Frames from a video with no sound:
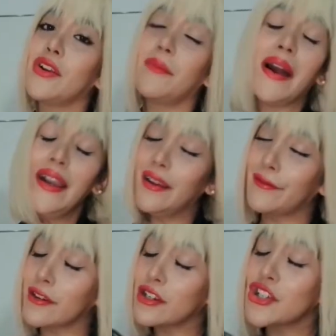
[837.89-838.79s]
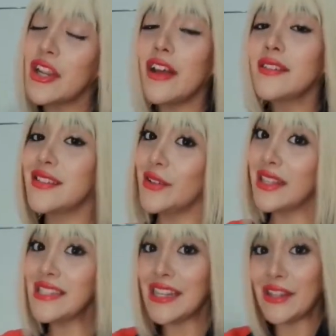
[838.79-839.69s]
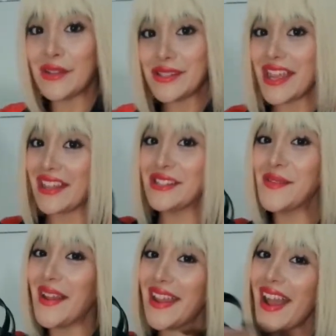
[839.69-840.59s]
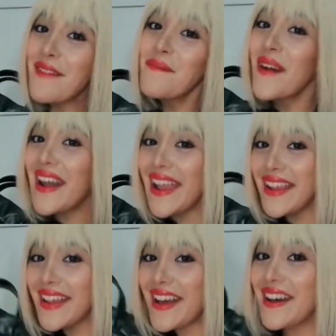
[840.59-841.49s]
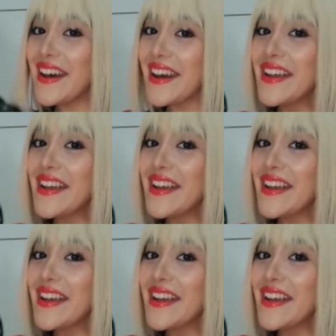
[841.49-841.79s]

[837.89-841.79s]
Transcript: So my love for Chanel still continues, hence why I'm buying a